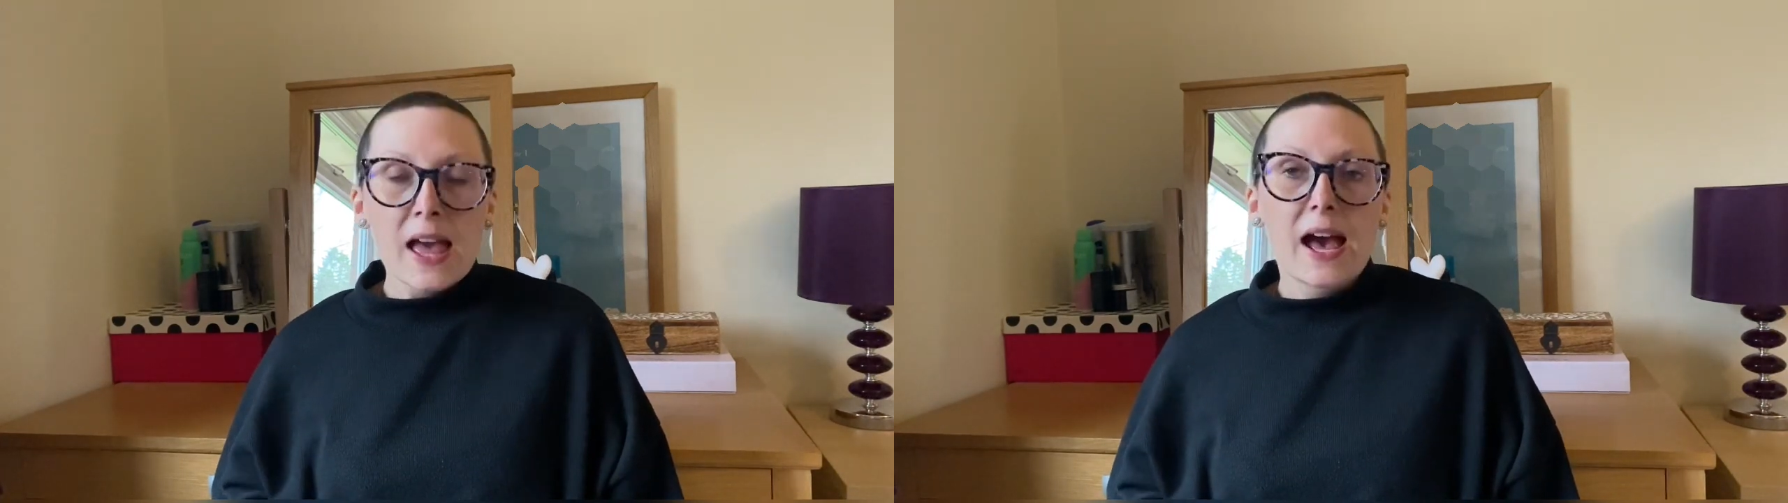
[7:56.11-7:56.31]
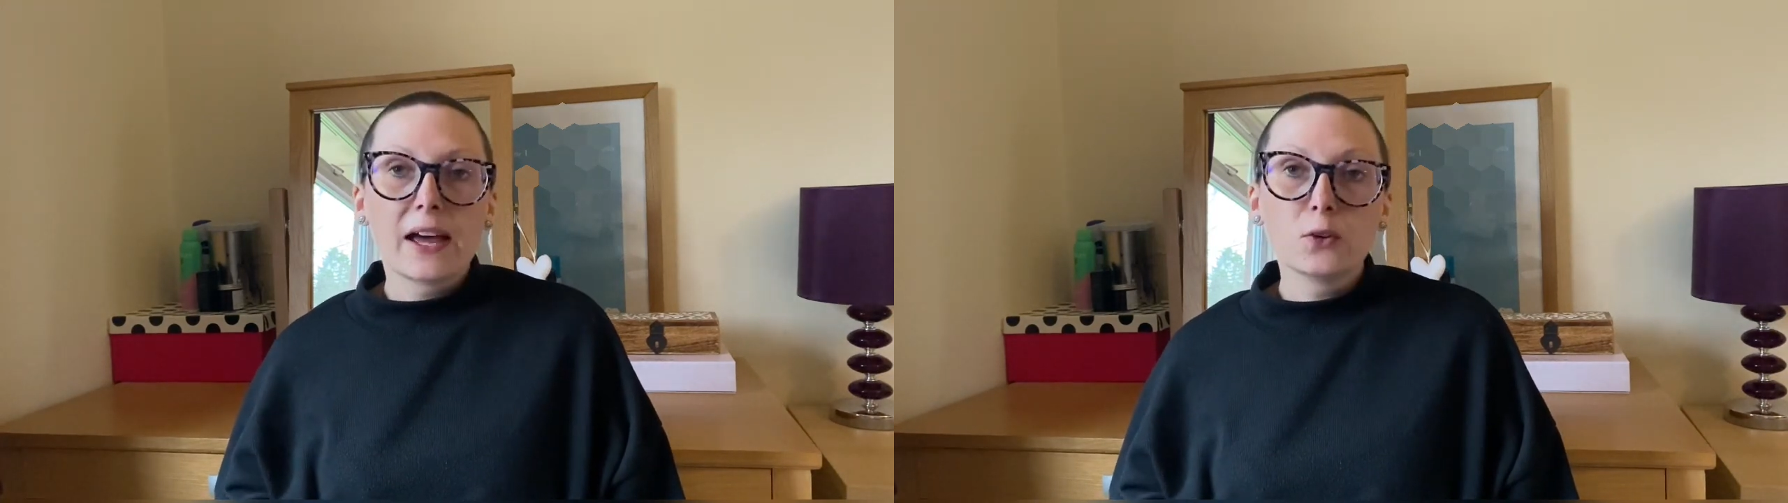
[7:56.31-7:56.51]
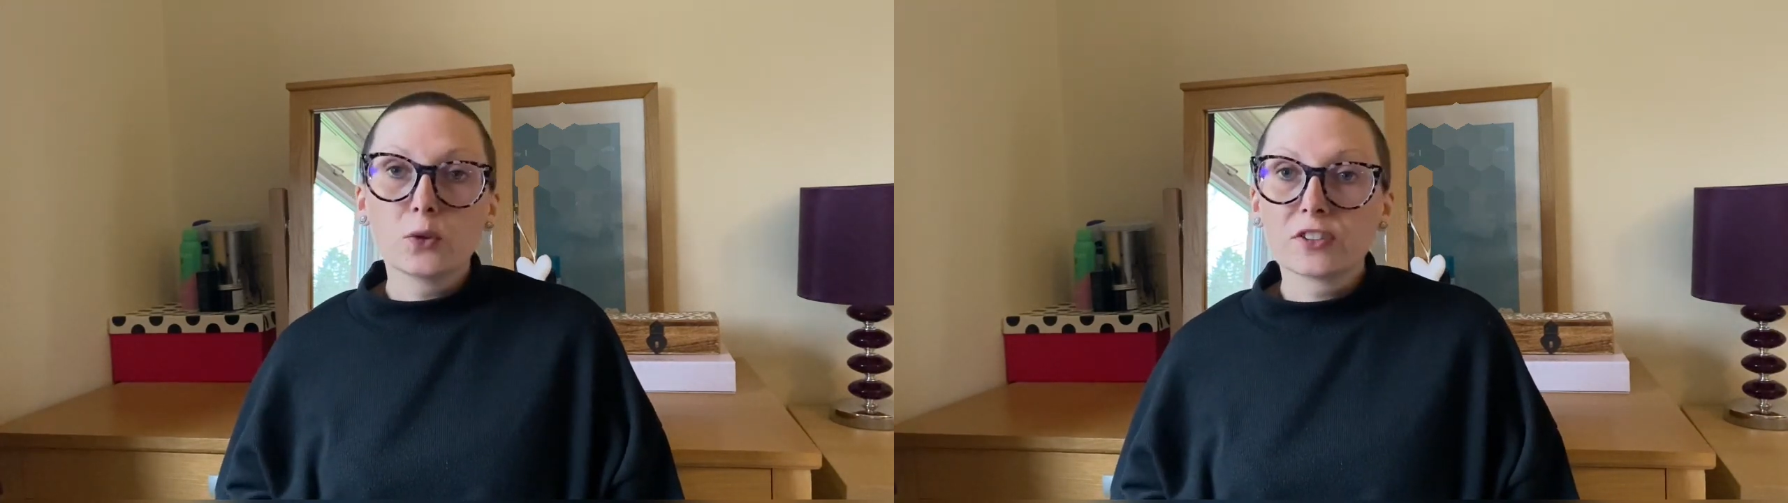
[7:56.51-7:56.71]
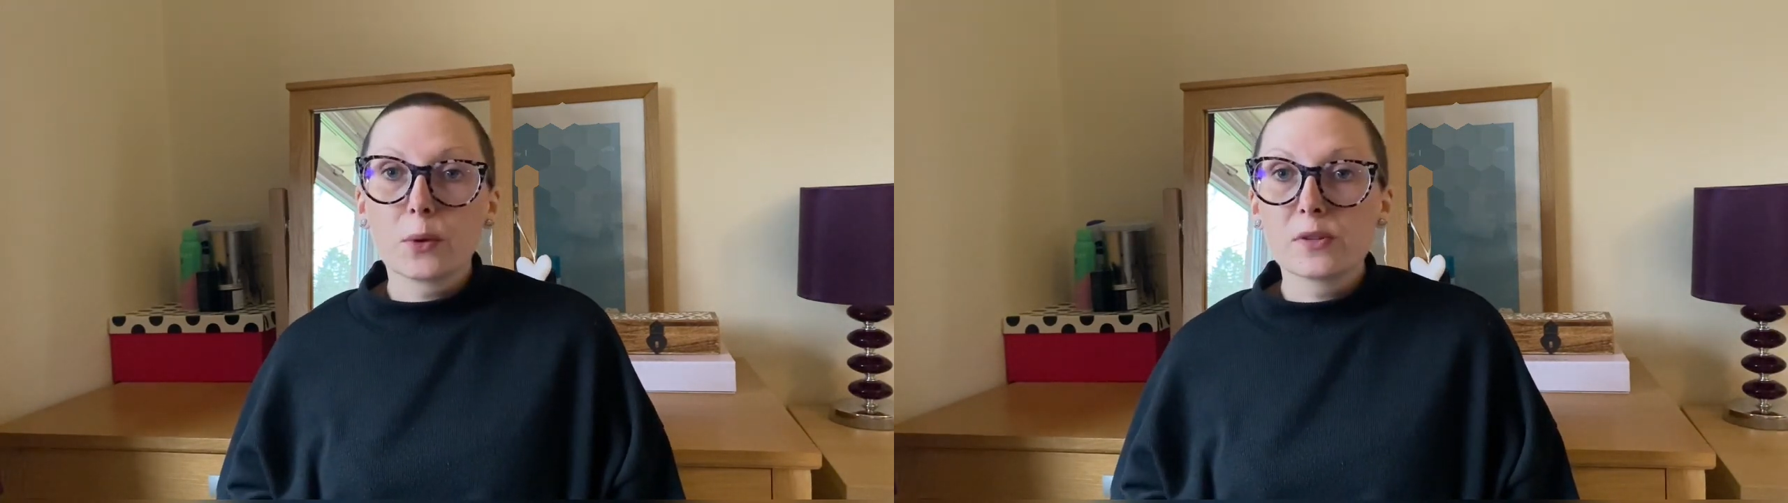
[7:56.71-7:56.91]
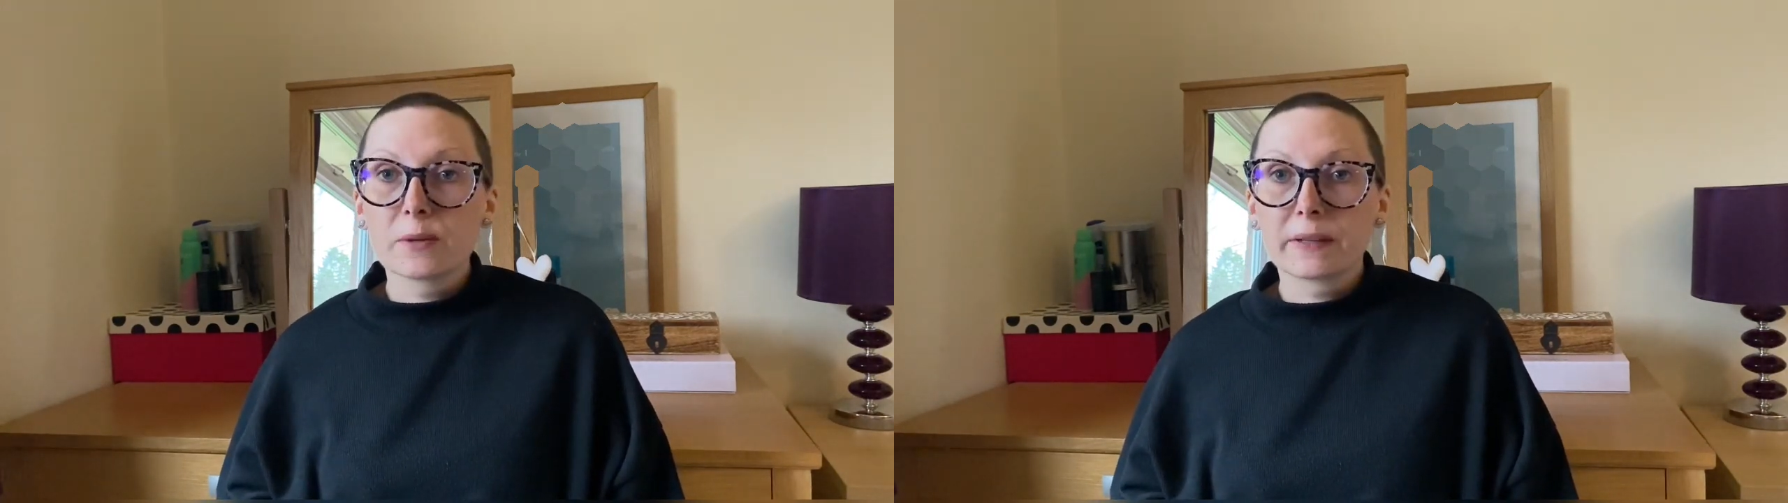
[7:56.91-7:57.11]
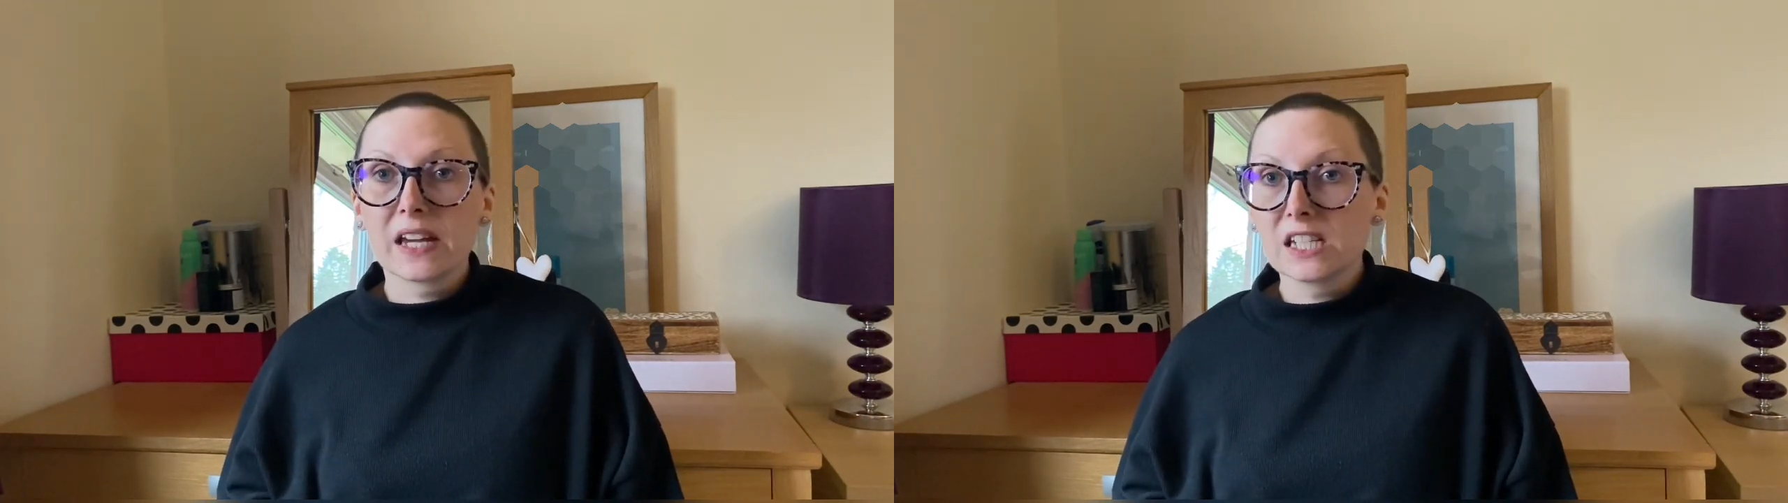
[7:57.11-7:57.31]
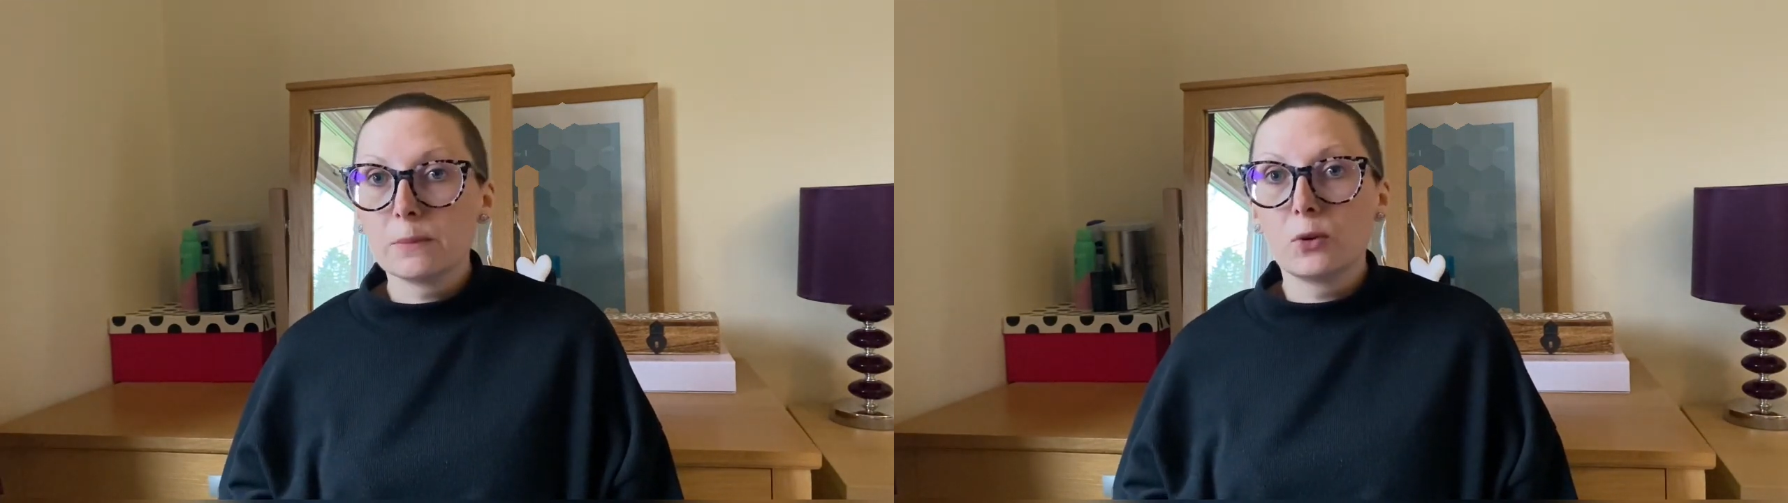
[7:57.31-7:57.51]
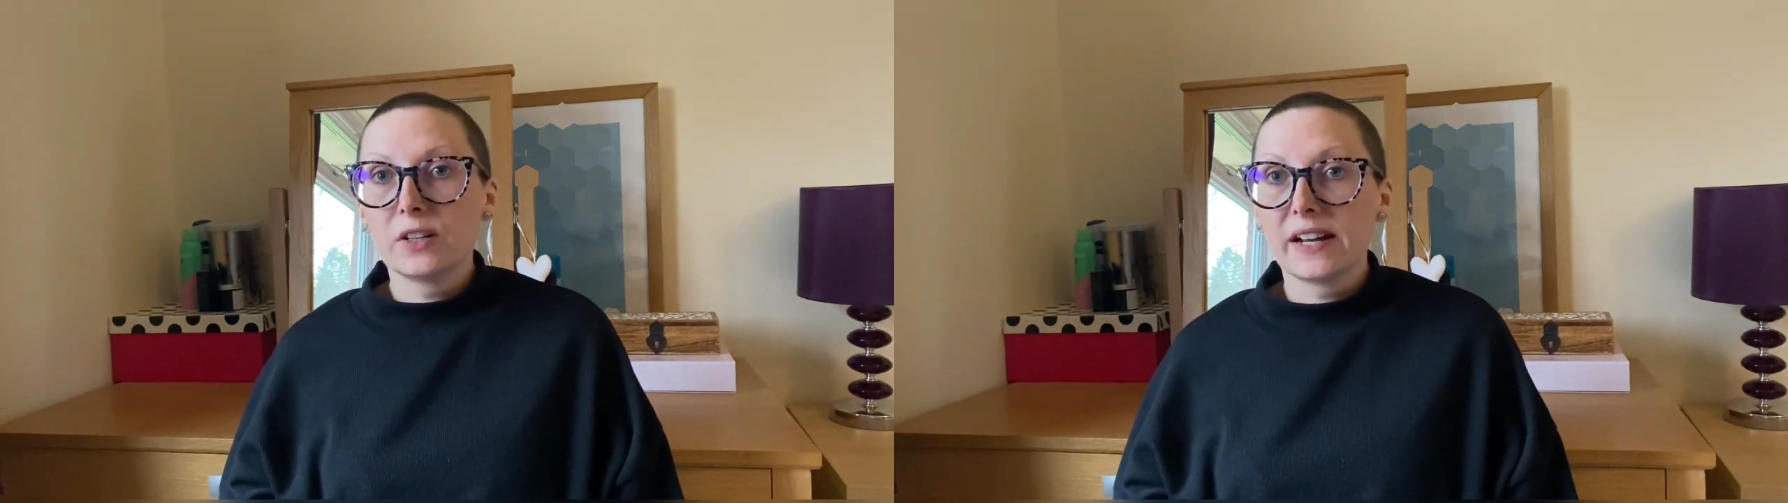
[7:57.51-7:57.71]
And also with spaghetti
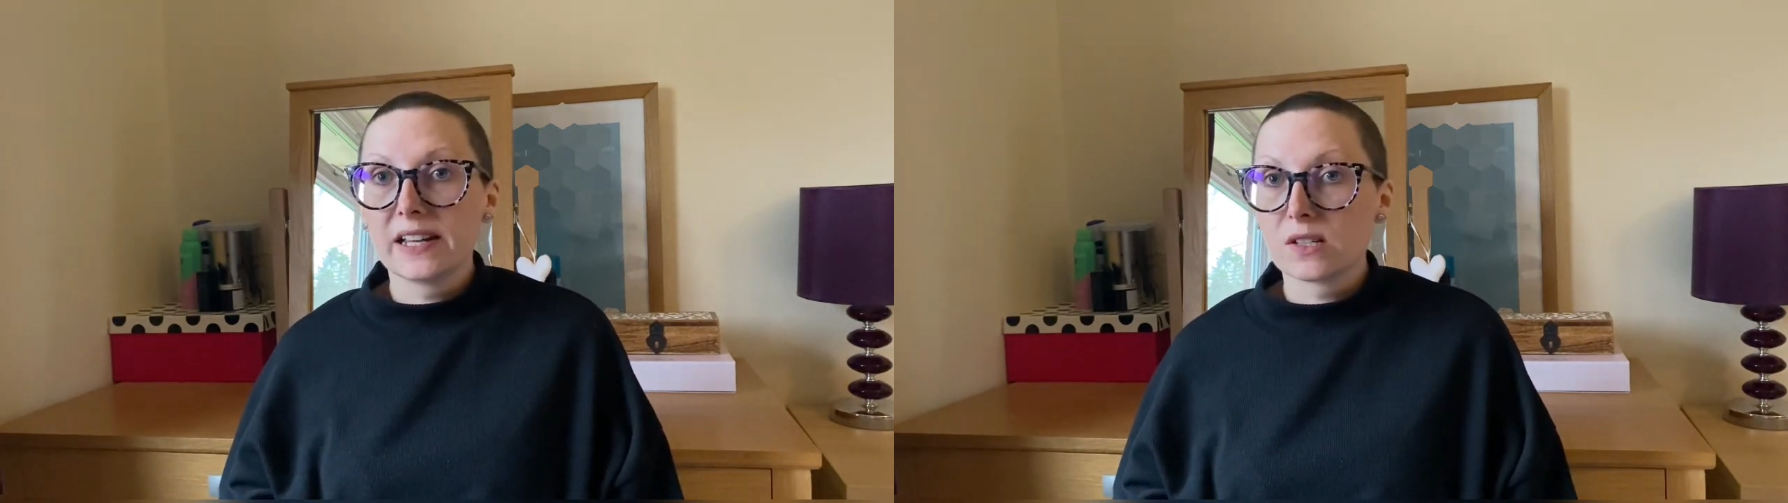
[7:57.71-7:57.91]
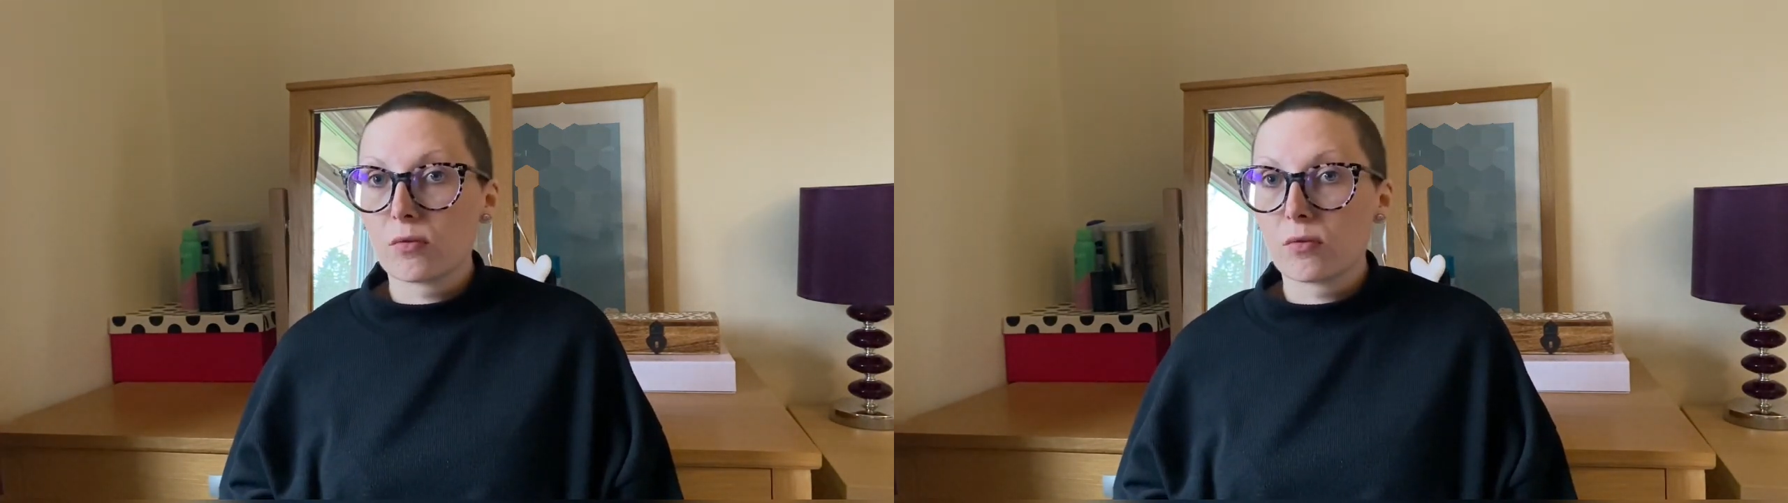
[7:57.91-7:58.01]
bolognese